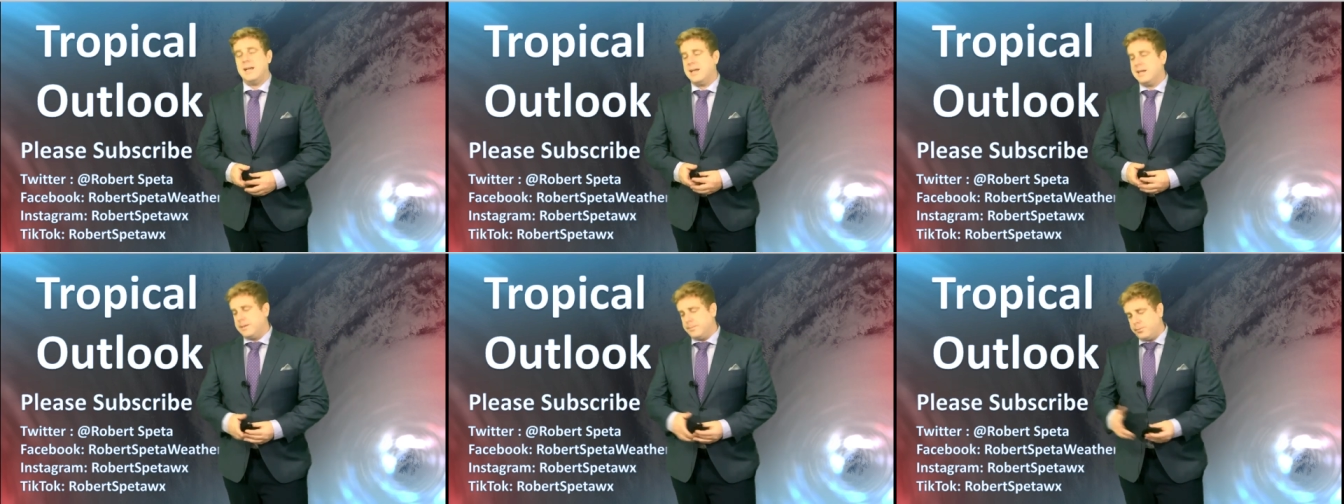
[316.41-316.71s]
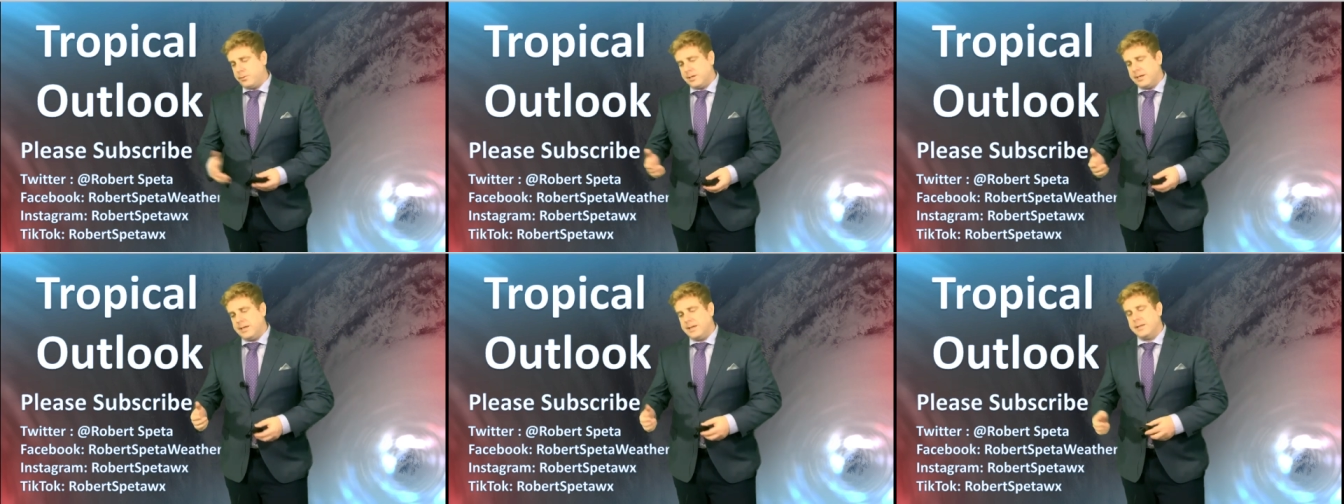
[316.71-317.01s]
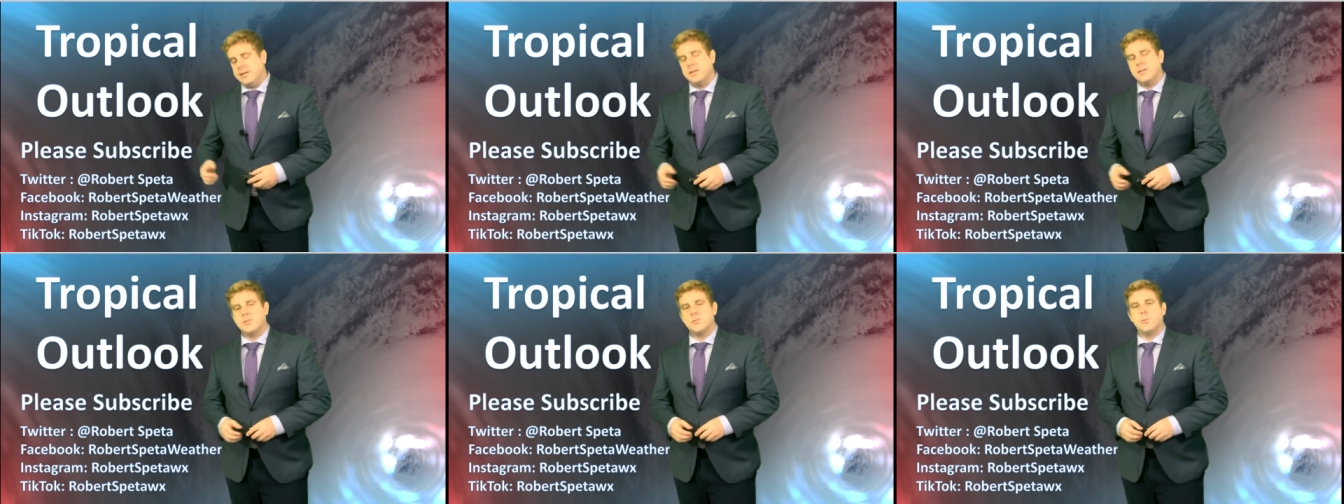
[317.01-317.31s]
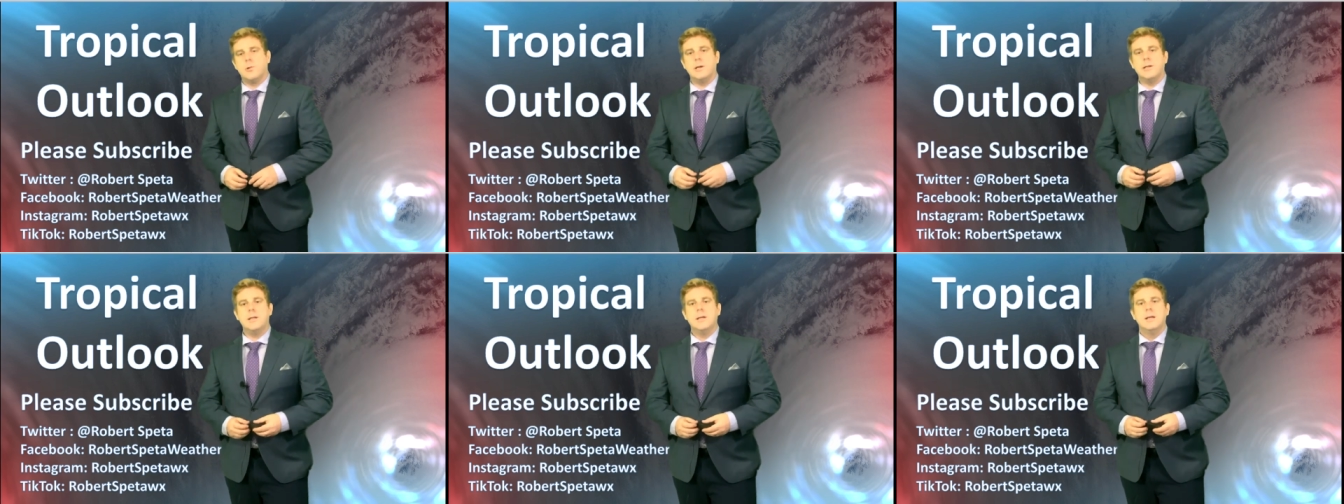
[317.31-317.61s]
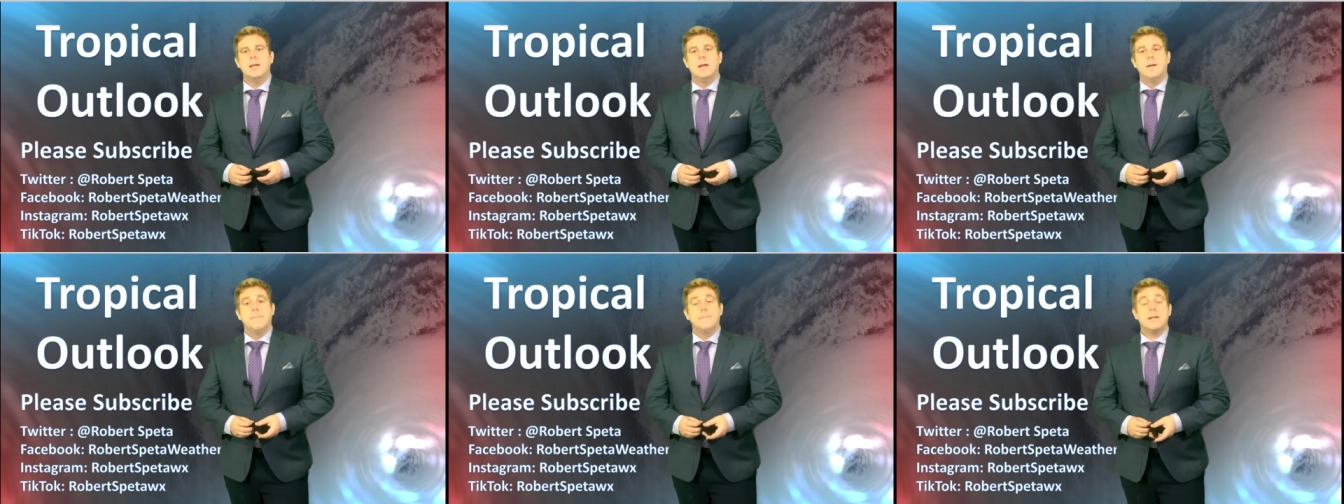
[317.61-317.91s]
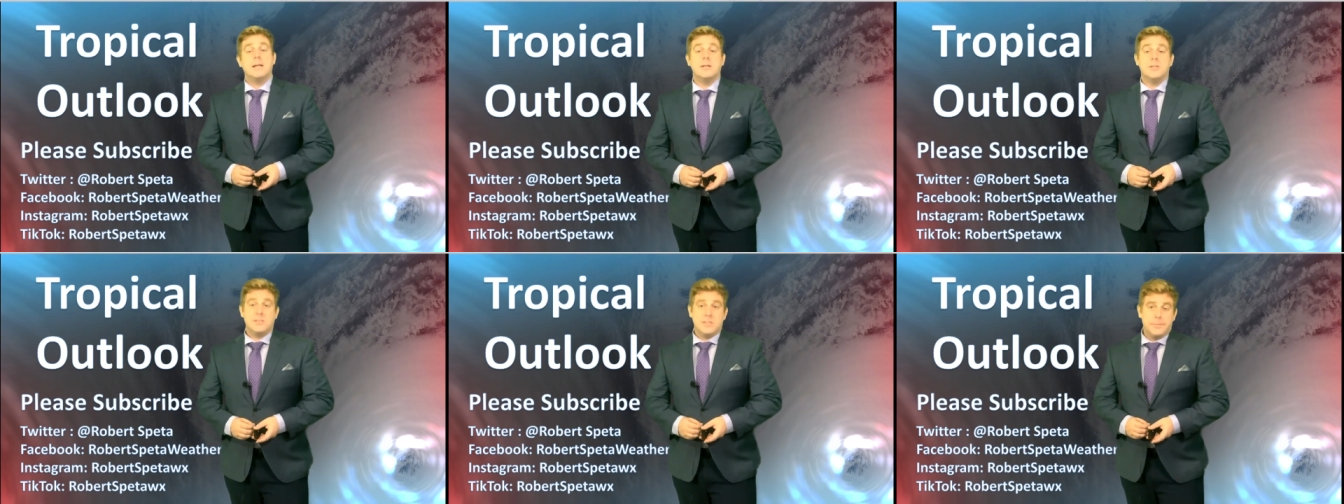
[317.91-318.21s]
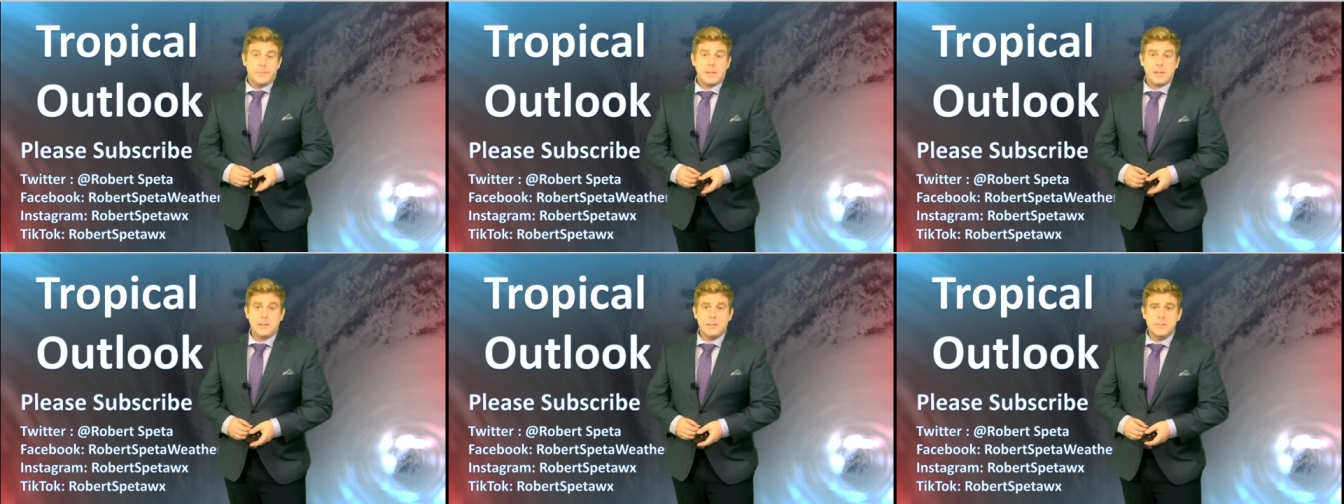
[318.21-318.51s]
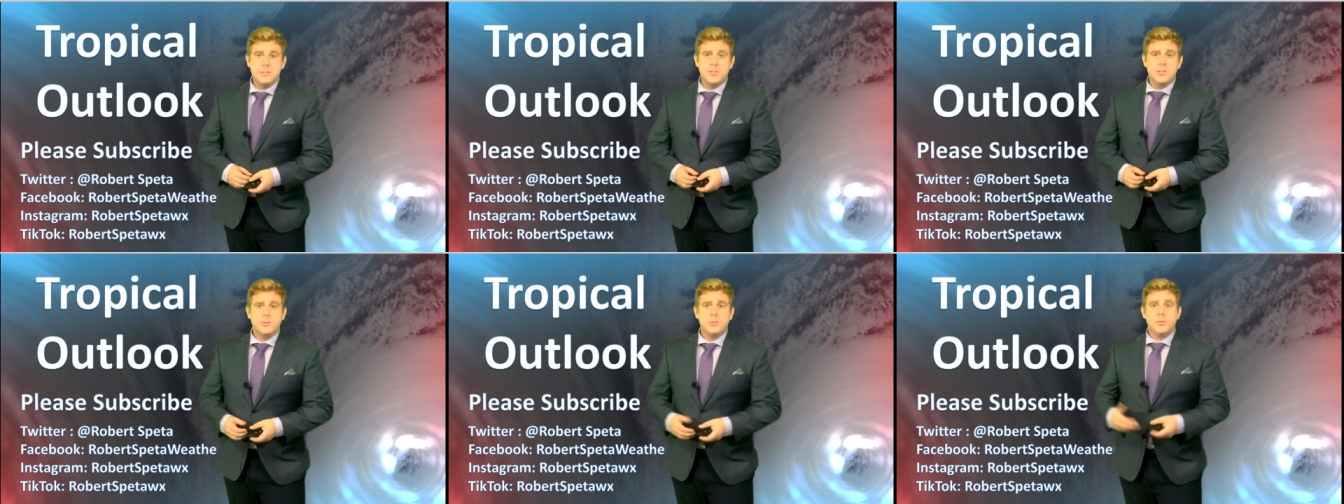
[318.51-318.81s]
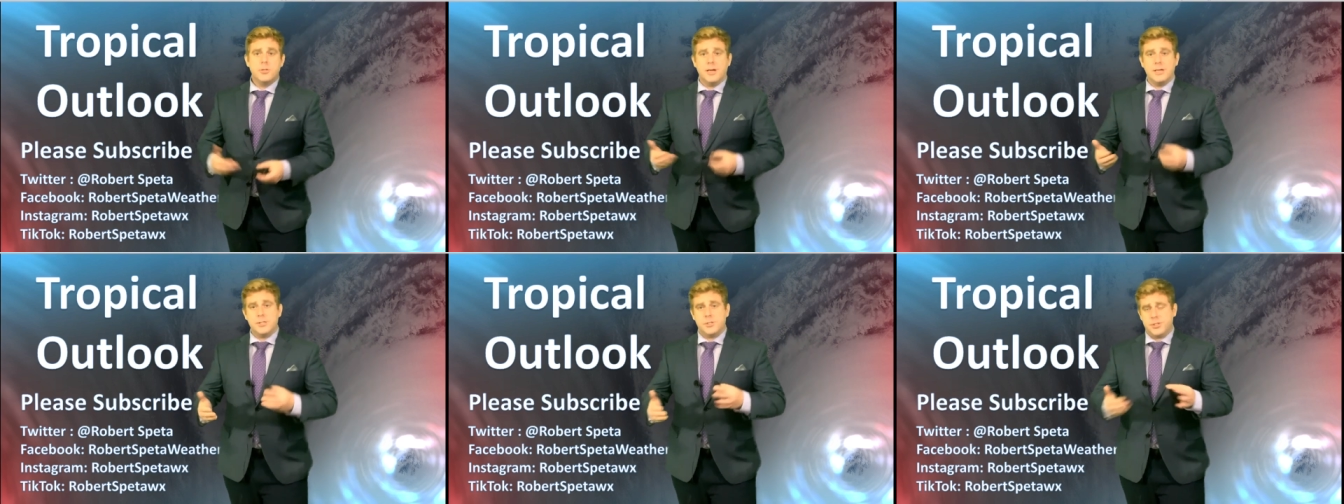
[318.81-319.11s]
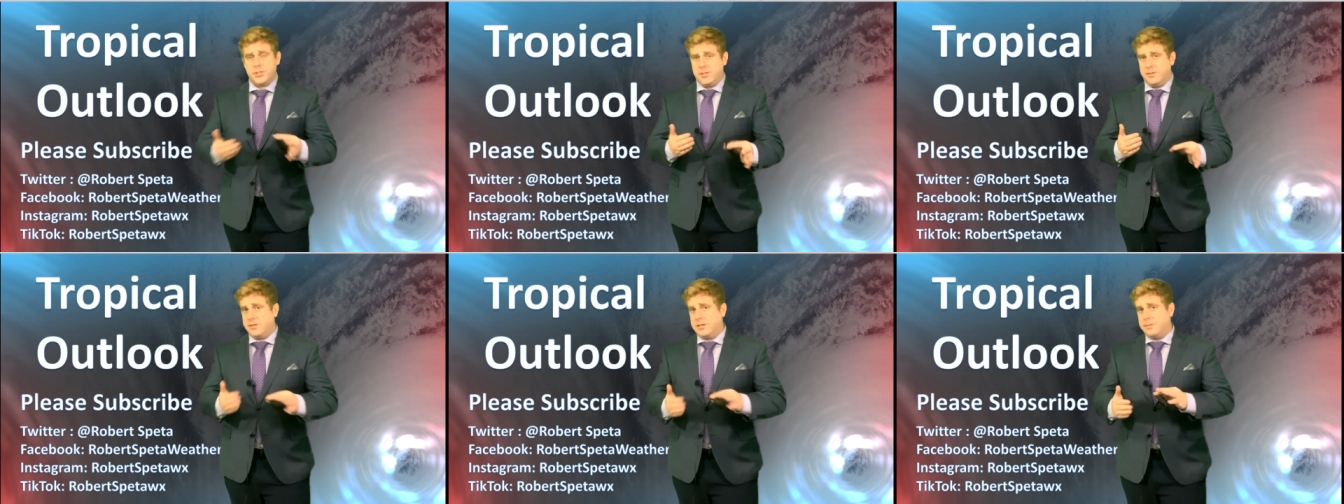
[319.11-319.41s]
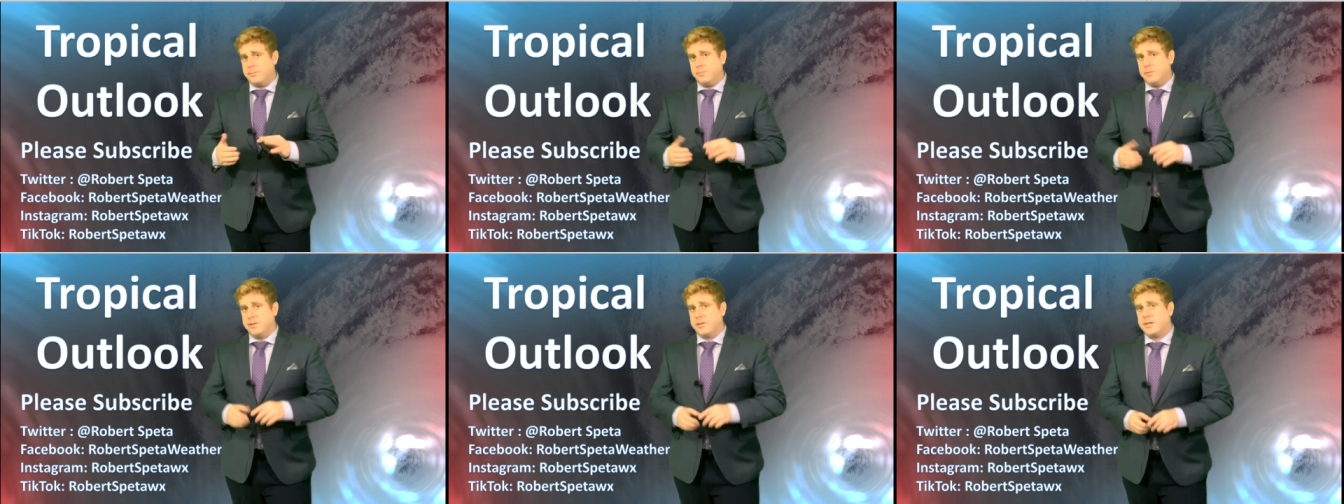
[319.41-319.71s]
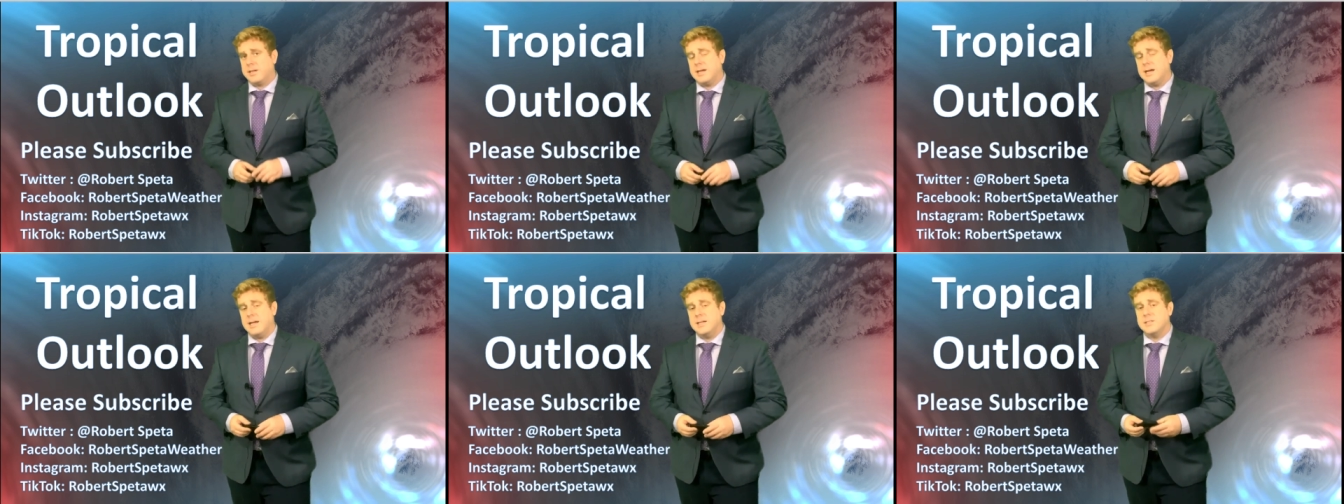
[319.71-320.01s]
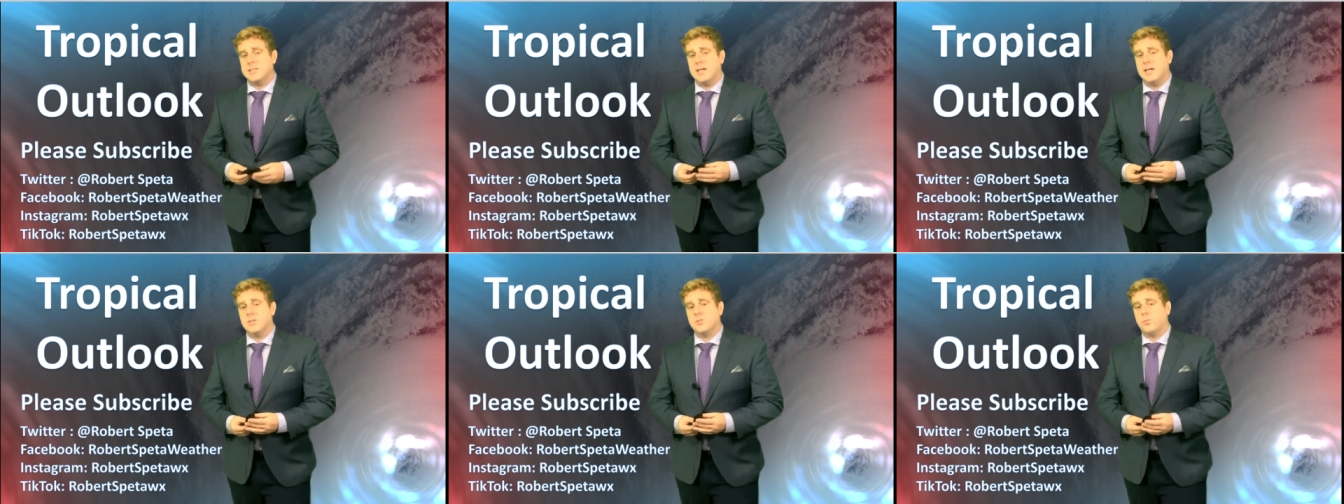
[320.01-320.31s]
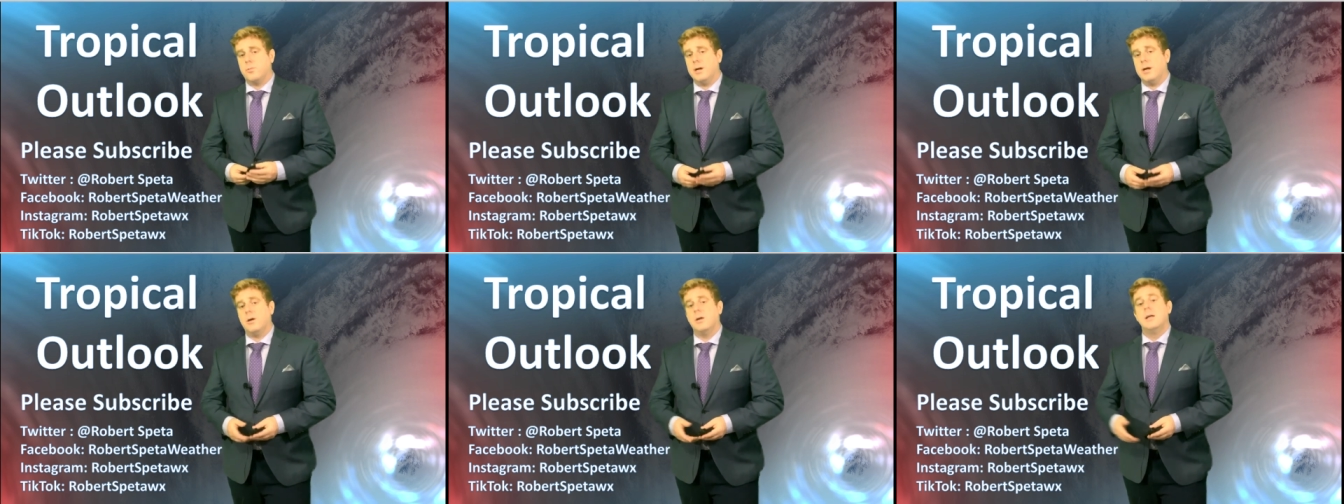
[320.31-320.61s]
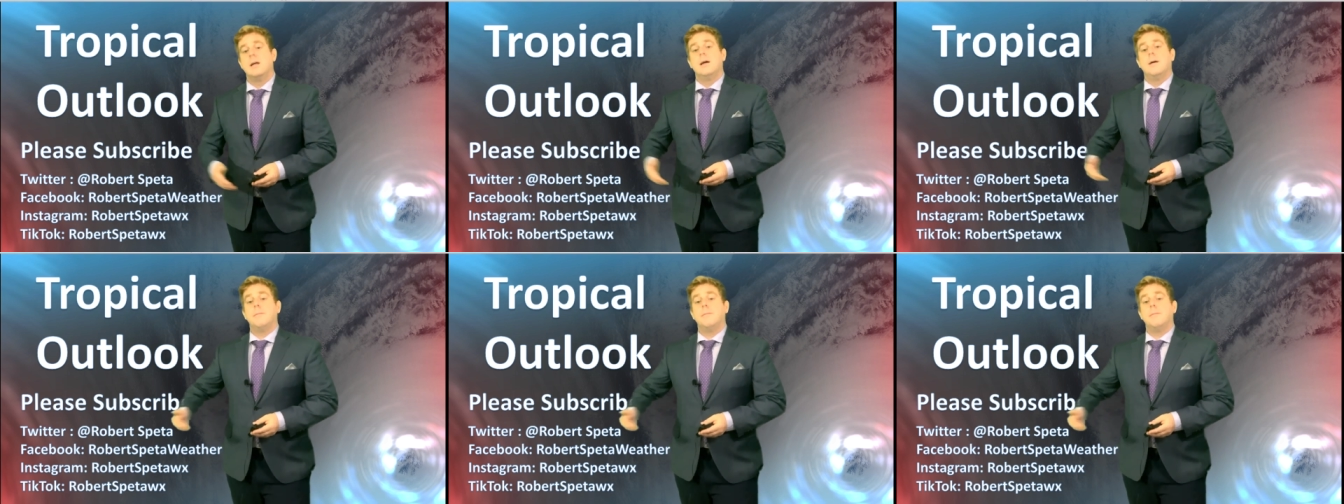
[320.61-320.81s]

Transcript: I didn't put any in this one, but I typically do try to share them with you guys as well.